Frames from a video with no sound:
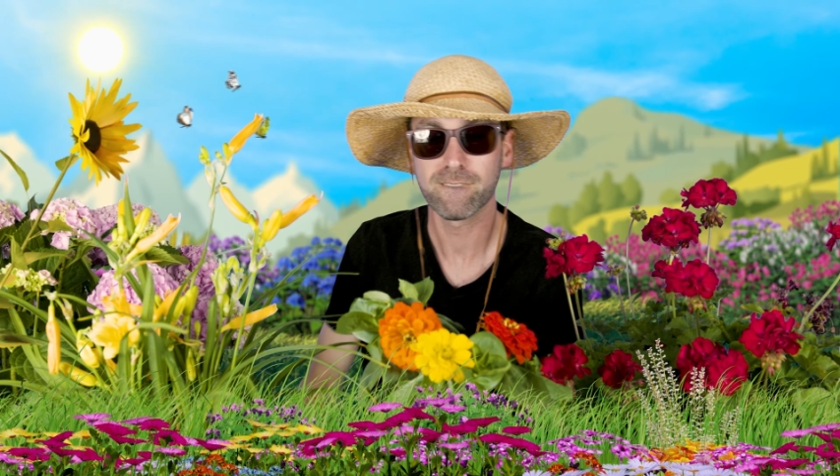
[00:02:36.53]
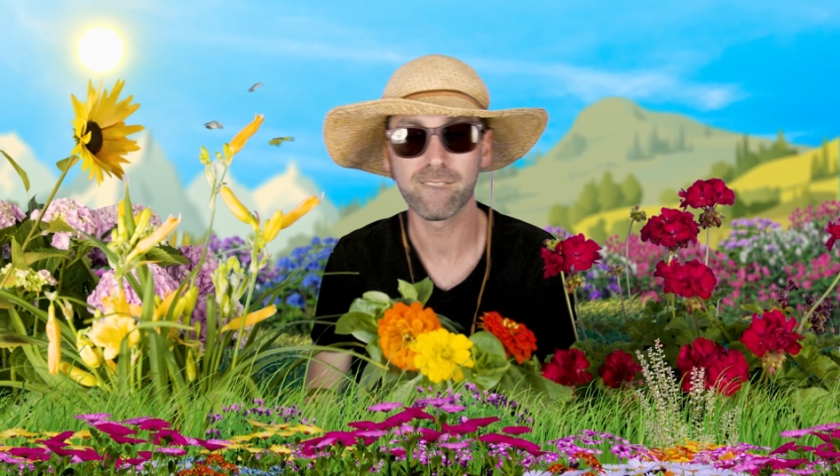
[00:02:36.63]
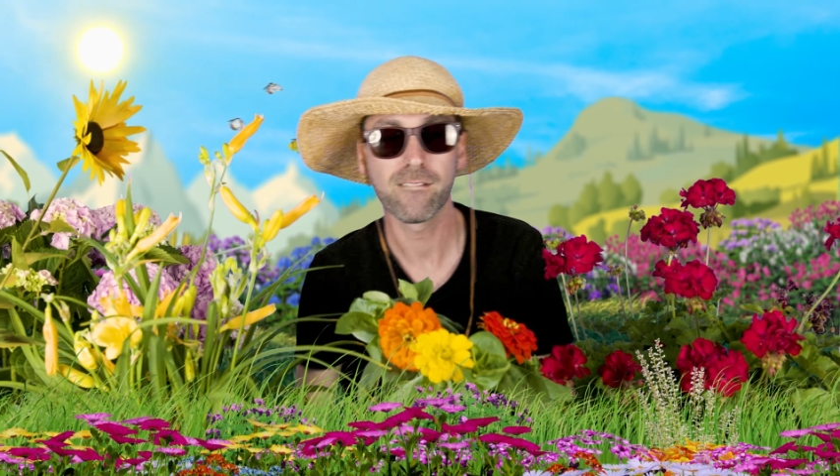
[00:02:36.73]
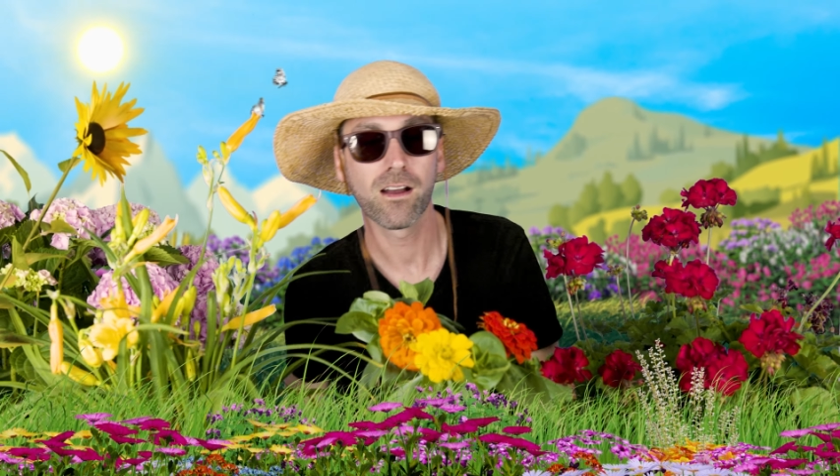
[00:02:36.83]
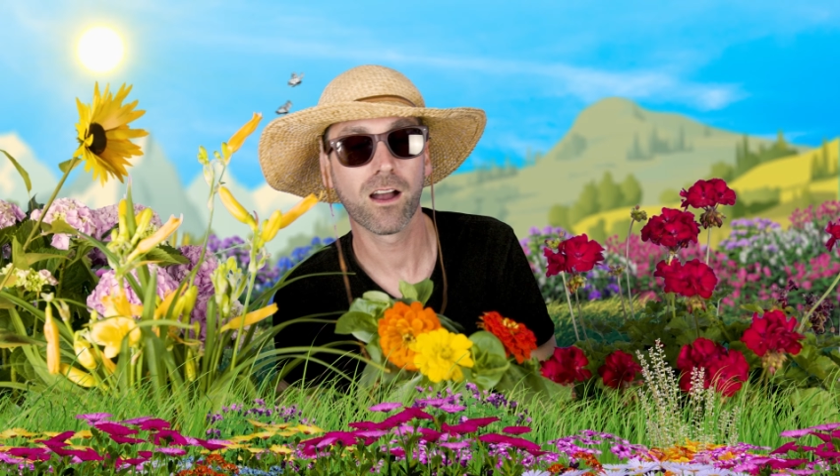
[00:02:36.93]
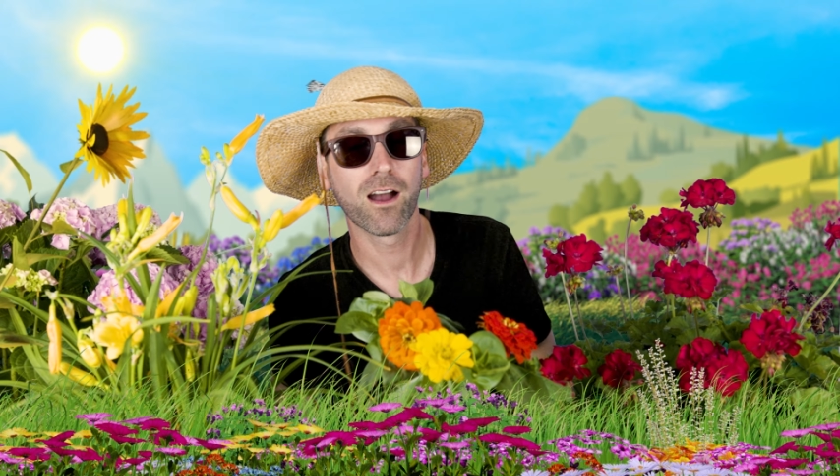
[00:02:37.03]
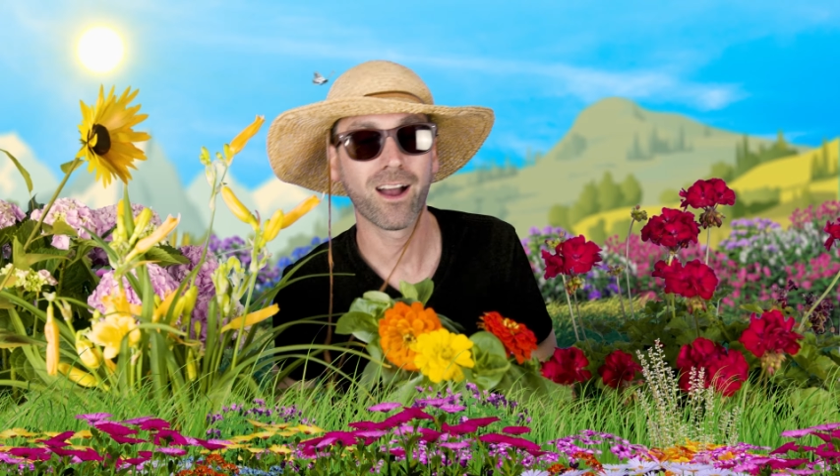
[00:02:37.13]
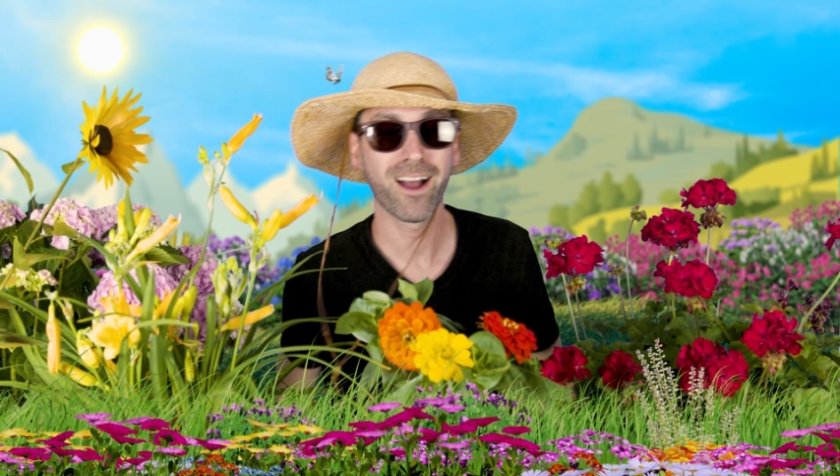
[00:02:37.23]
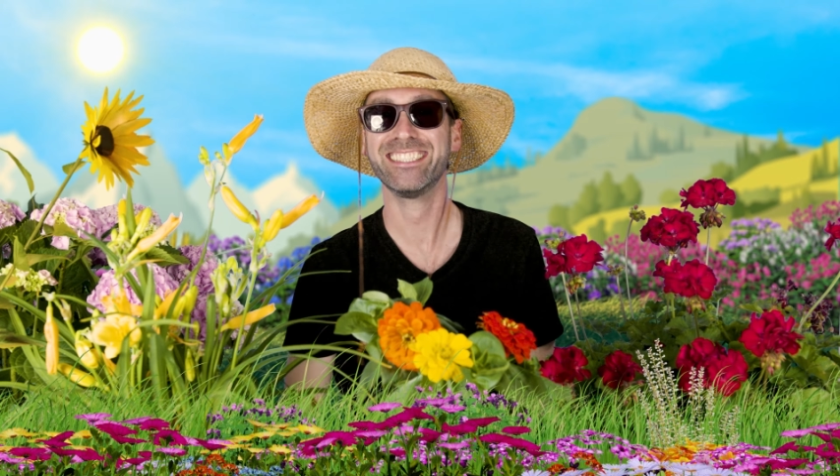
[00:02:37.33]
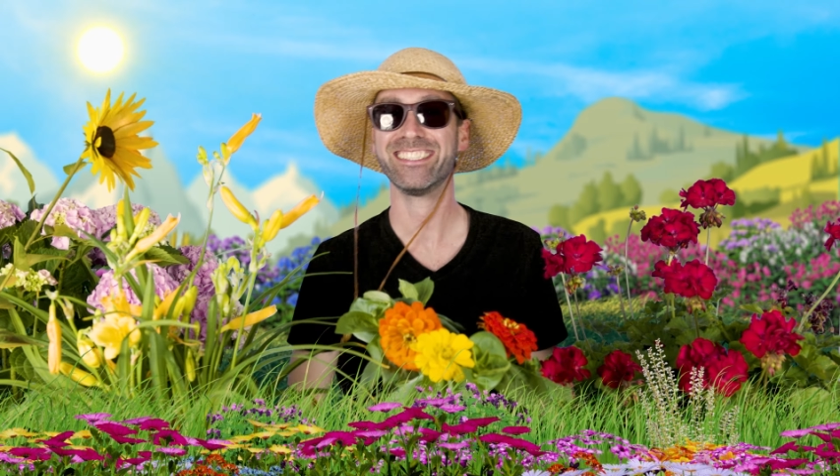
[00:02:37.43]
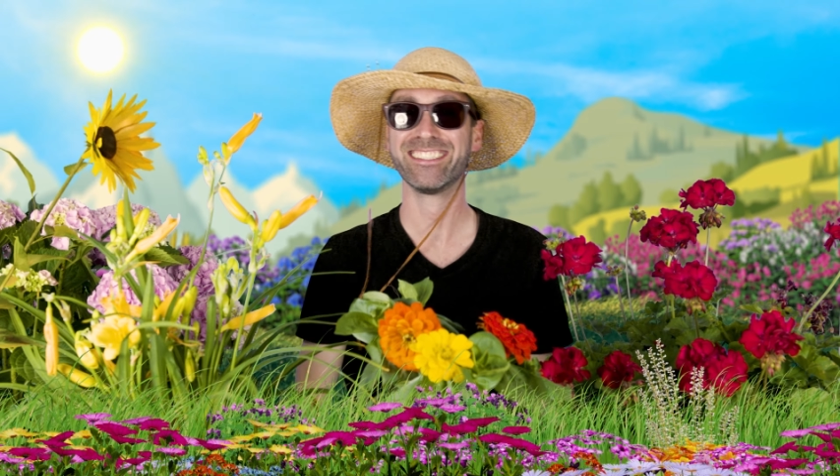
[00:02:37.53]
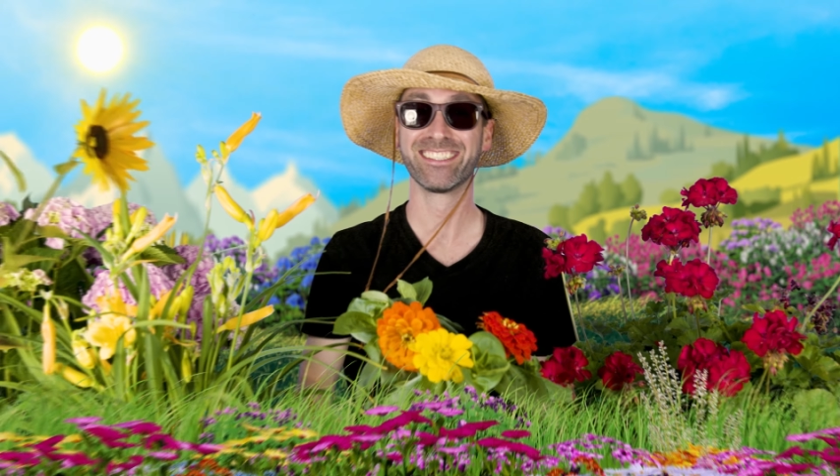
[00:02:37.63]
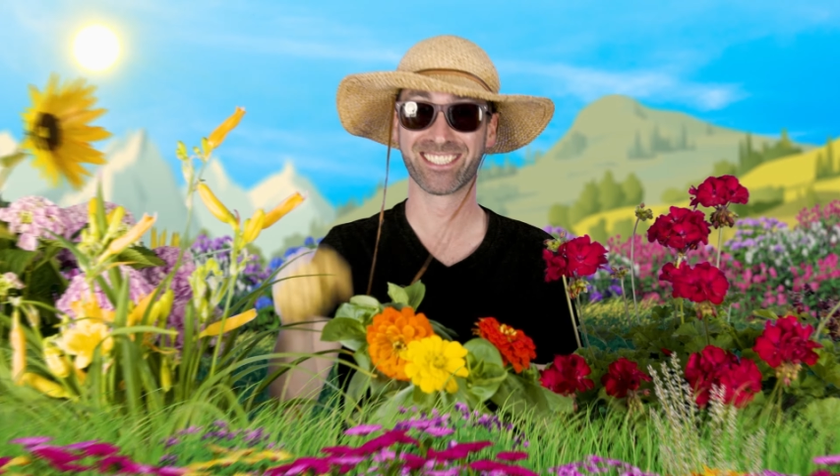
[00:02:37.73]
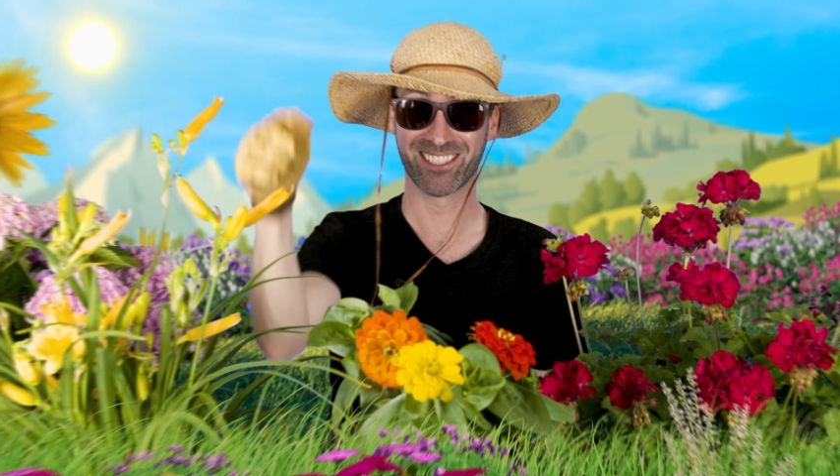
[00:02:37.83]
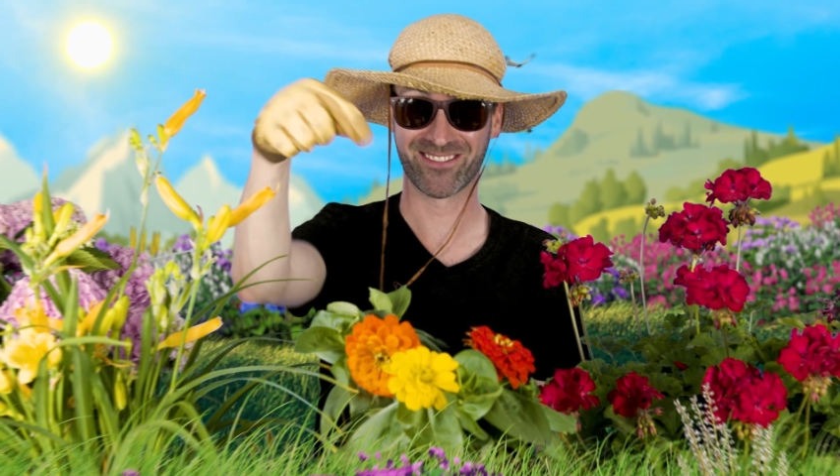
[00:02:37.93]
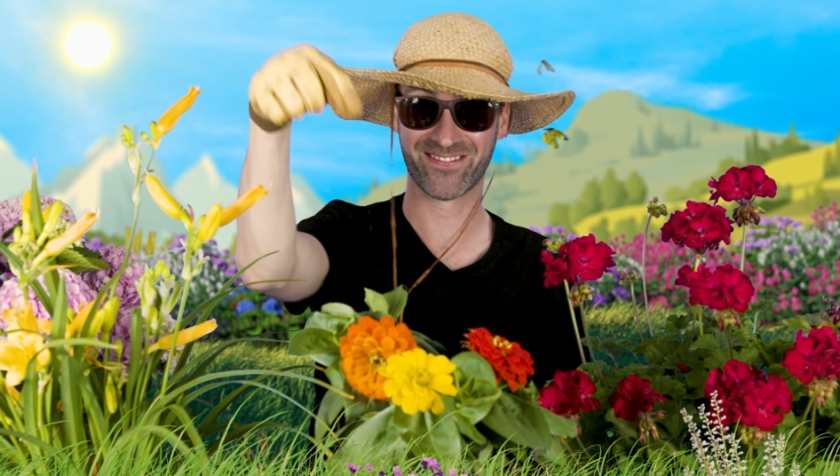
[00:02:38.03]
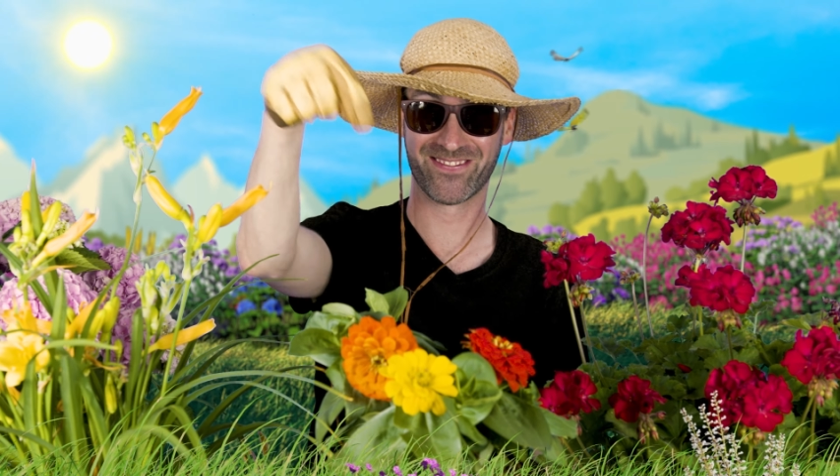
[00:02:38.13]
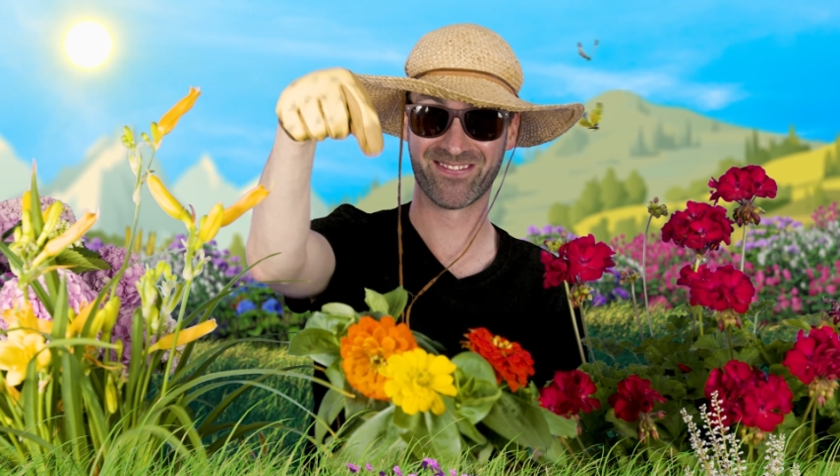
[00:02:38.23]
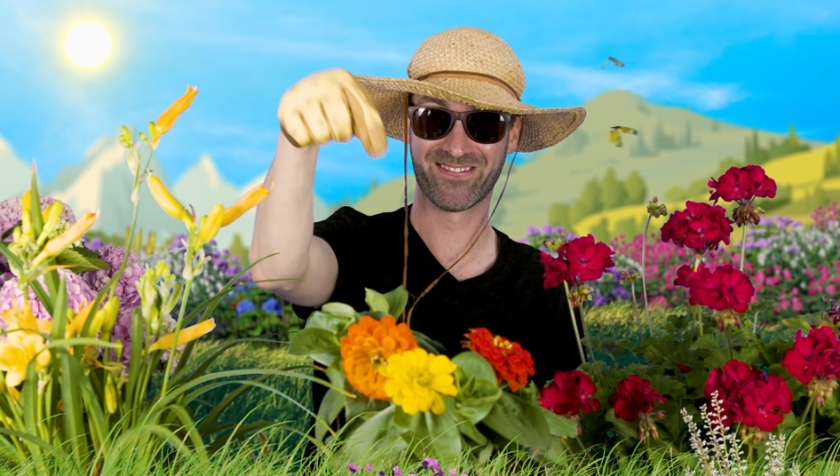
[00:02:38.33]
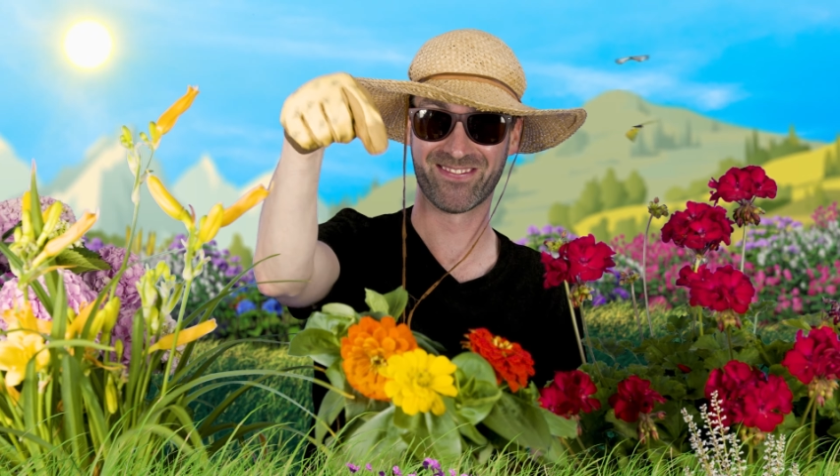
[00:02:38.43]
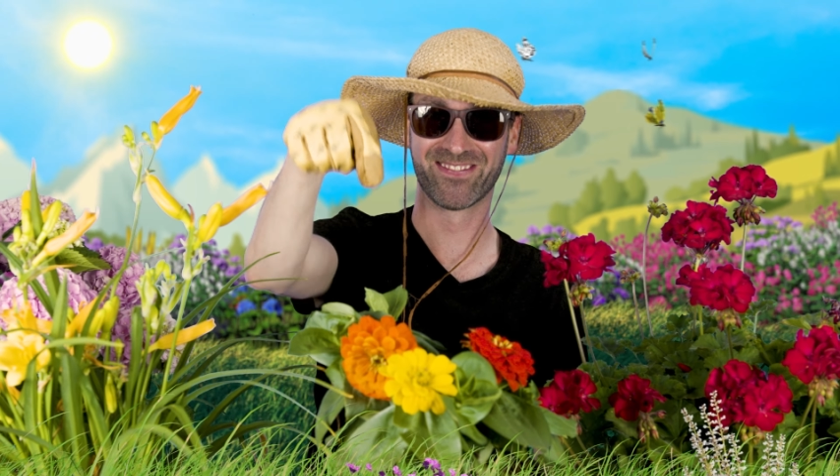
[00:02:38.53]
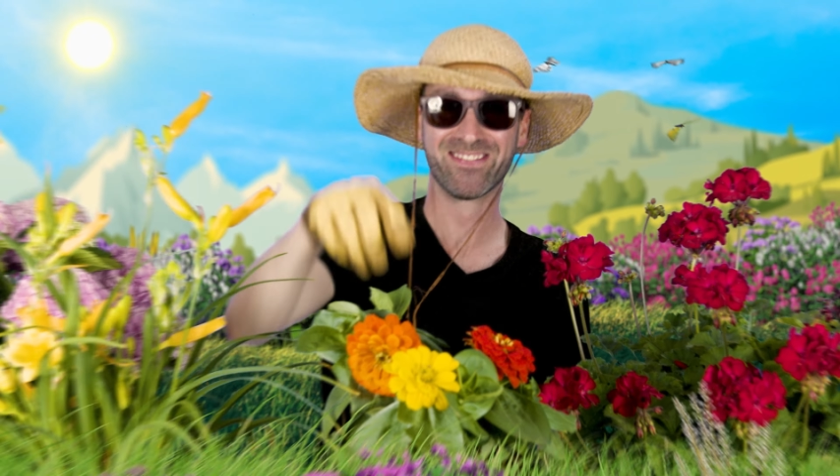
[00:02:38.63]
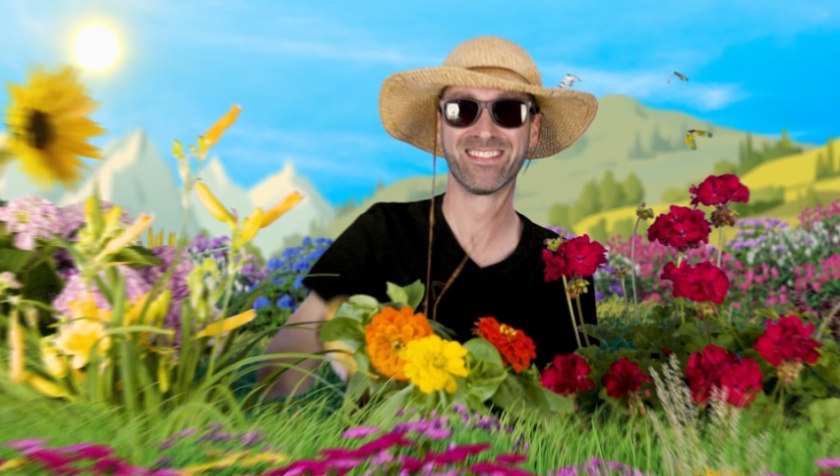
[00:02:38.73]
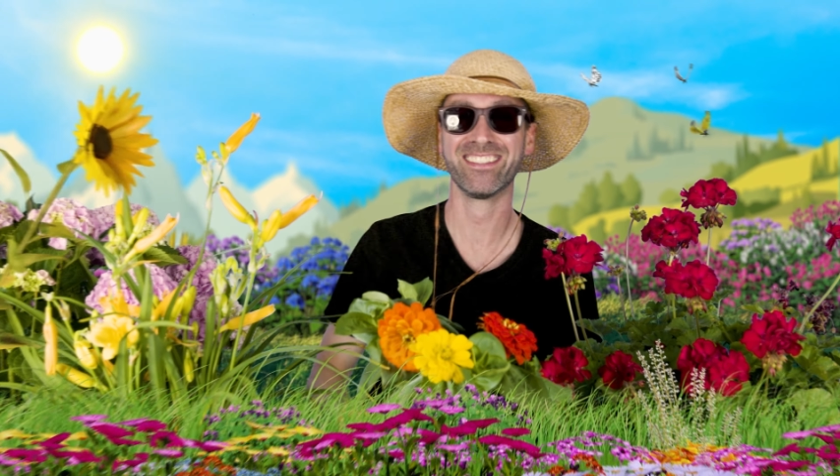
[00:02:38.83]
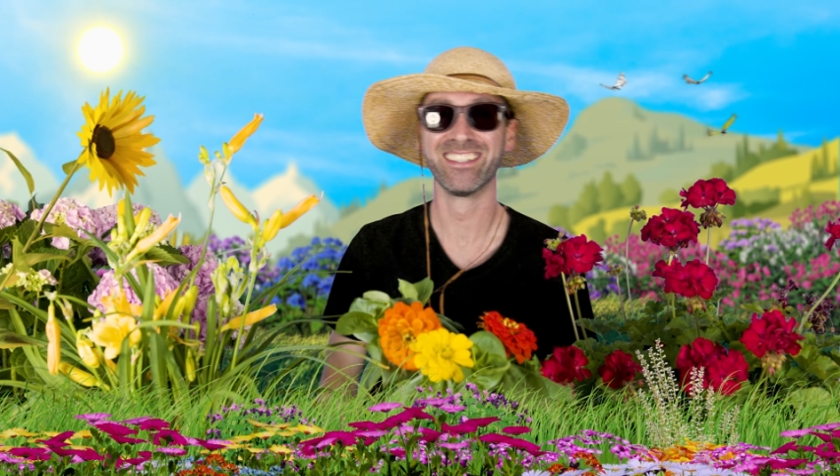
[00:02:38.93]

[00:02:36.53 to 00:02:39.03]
We're making a real connection,